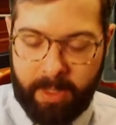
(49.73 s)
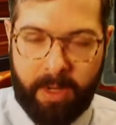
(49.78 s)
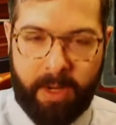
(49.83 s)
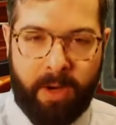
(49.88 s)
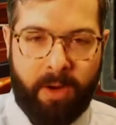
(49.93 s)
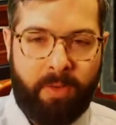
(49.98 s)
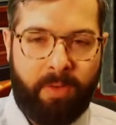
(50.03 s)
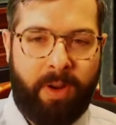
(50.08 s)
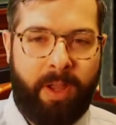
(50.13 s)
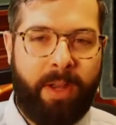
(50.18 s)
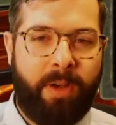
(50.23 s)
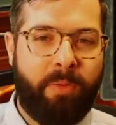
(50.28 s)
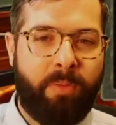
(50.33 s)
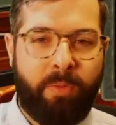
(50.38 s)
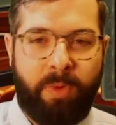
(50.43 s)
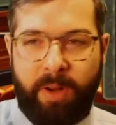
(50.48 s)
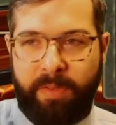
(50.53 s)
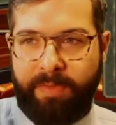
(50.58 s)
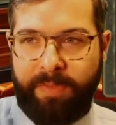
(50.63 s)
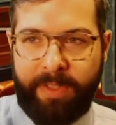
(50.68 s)
All right,
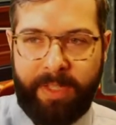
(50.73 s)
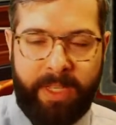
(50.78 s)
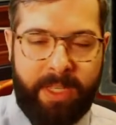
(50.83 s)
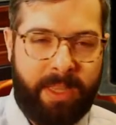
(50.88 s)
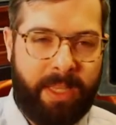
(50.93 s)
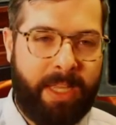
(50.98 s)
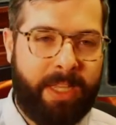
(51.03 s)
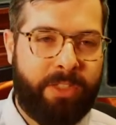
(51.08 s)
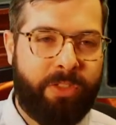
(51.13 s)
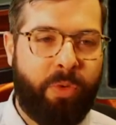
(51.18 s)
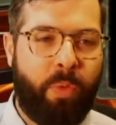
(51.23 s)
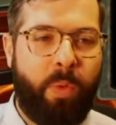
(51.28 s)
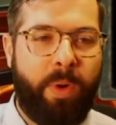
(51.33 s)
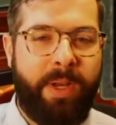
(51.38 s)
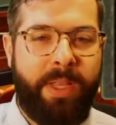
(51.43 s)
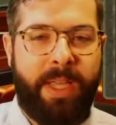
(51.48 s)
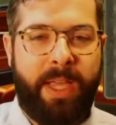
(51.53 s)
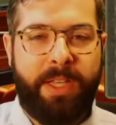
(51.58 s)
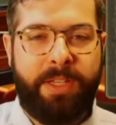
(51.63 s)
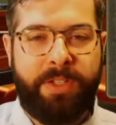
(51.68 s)
roughly like
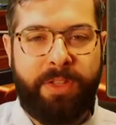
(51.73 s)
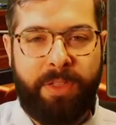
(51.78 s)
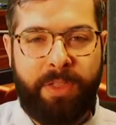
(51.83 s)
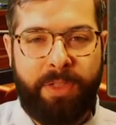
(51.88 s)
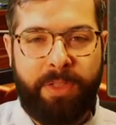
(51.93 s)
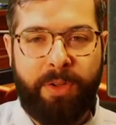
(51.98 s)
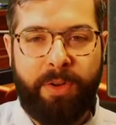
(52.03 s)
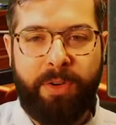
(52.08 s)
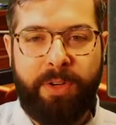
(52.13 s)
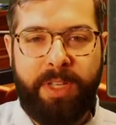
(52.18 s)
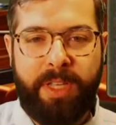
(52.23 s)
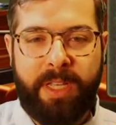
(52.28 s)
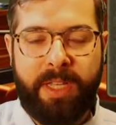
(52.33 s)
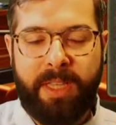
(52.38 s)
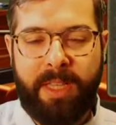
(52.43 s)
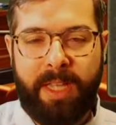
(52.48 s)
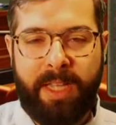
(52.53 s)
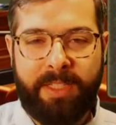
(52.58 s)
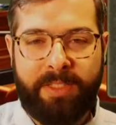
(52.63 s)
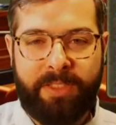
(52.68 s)
28 to 30
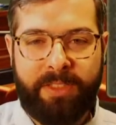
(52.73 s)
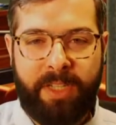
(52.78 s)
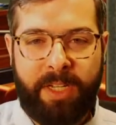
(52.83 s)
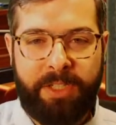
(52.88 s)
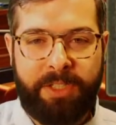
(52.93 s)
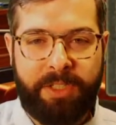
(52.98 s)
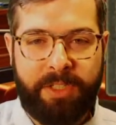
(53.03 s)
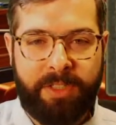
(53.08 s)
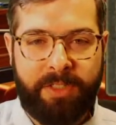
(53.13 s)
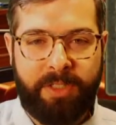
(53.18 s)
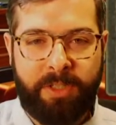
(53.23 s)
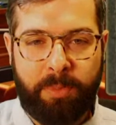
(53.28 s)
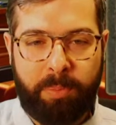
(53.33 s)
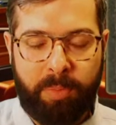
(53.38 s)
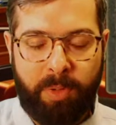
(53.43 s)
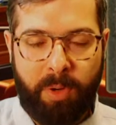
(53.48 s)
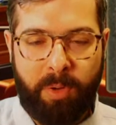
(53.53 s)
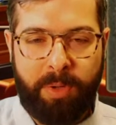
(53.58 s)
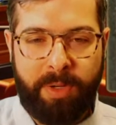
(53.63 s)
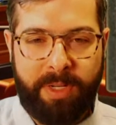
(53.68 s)
class sessions that are
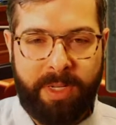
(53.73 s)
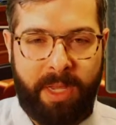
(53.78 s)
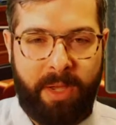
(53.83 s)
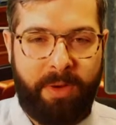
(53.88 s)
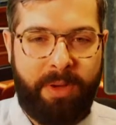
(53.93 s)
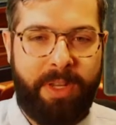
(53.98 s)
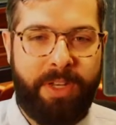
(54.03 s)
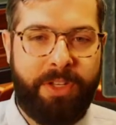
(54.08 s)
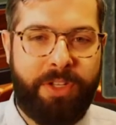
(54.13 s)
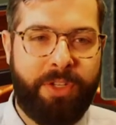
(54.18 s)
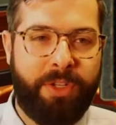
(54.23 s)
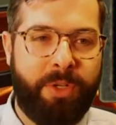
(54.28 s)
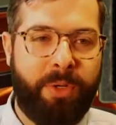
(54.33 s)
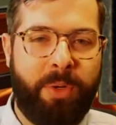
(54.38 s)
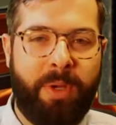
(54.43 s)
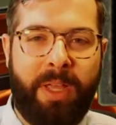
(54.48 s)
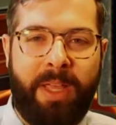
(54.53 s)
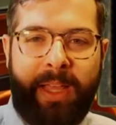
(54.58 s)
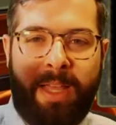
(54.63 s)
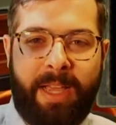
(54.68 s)
broken down into
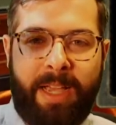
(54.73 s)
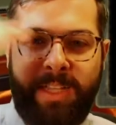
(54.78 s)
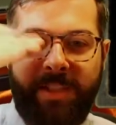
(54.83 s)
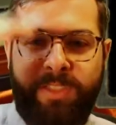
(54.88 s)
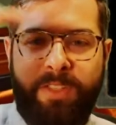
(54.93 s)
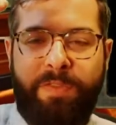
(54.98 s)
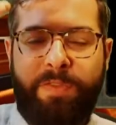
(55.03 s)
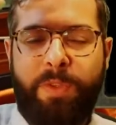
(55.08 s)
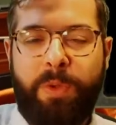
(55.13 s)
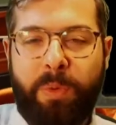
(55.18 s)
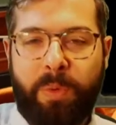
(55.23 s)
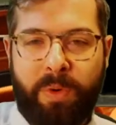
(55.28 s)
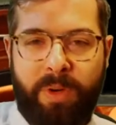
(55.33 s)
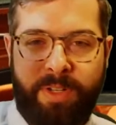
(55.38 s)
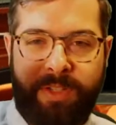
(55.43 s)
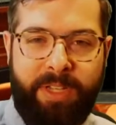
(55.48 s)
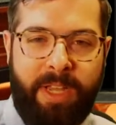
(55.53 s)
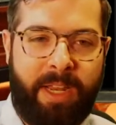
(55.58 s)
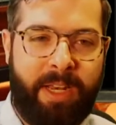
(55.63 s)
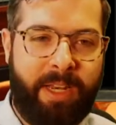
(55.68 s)
as if you were
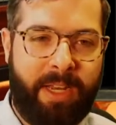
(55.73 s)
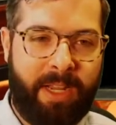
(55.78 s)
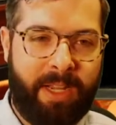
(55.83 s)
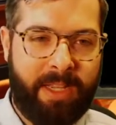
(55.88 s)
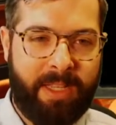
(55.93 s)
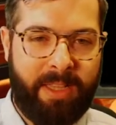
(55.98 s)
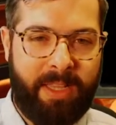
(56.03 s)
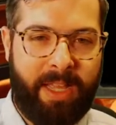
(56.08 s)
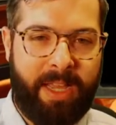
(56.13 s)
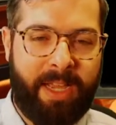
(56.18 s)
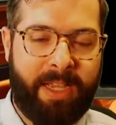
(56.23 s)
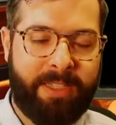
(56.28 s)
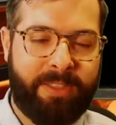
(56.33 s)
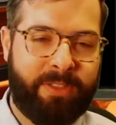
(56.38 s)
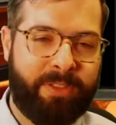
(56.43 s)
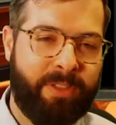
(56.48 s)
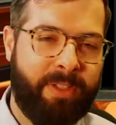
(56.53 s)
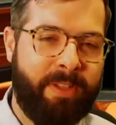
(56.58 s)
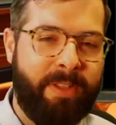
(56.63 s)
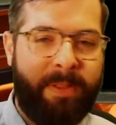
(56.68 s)
attending
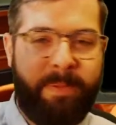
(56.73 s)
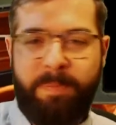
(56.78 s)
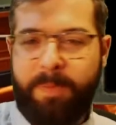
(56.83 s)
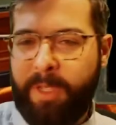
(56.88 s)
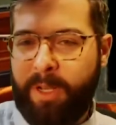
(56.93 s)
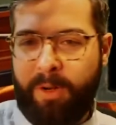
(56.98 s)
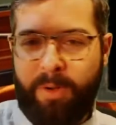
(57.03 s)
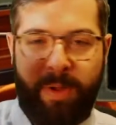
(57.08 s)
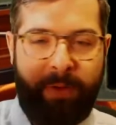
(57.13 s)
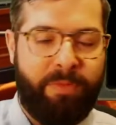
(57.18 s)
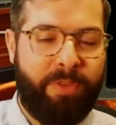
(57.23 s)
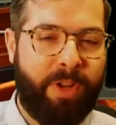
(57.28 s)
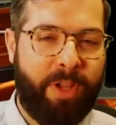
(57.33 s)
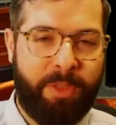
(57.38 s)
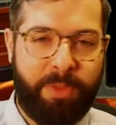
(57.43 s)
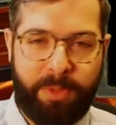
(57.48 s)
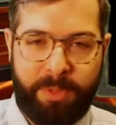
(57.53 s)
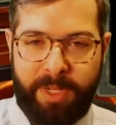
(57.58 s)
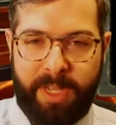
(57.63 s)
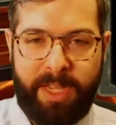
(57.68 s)
class, every
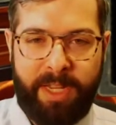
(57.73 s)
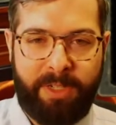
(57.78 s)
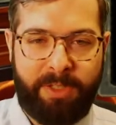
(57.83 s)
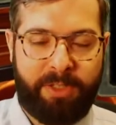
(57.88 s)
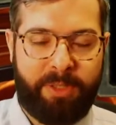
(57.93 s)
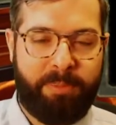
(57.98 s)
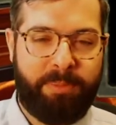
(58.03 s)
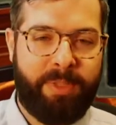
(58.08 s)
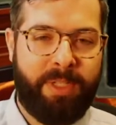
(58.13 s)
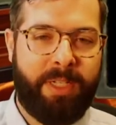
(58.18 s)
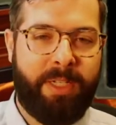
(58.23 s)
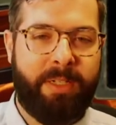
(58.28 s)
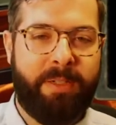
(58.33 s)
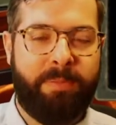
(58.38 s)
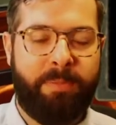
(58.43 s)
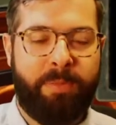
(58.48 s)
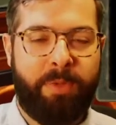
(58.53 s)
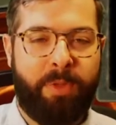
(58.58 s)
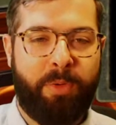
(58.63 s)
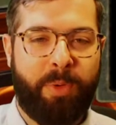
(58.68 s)
other day or something
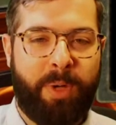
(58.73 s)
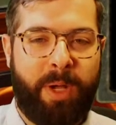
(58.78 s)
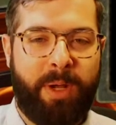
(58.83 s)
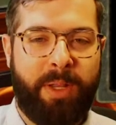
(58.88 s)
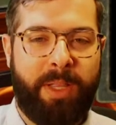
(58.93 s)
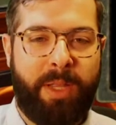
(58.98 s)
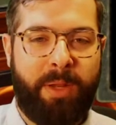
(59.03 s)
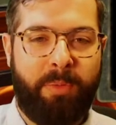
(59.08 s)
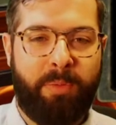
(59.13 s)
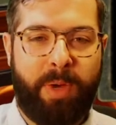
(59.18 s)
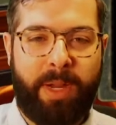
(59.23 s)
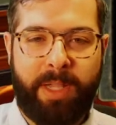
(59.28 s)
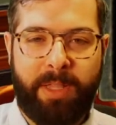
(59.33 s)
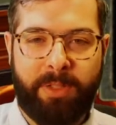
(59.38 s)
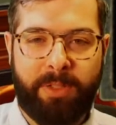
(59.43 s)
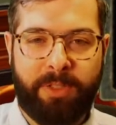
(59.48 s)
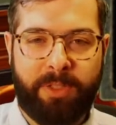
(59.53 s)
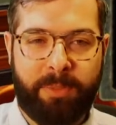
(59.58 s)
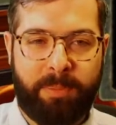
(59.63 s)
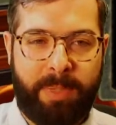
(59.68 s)
throughout a regular
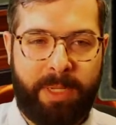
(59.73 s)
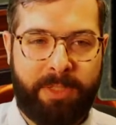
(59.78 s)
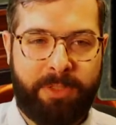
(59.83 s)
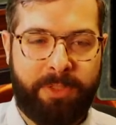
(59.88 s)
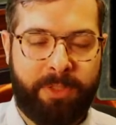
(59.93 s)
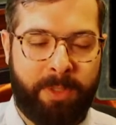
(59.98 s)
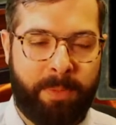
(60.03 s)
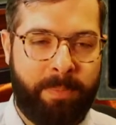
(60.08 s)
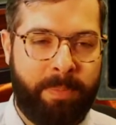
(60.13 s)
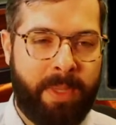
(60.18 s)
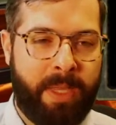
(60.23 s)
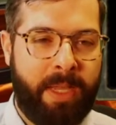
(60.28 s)
semester.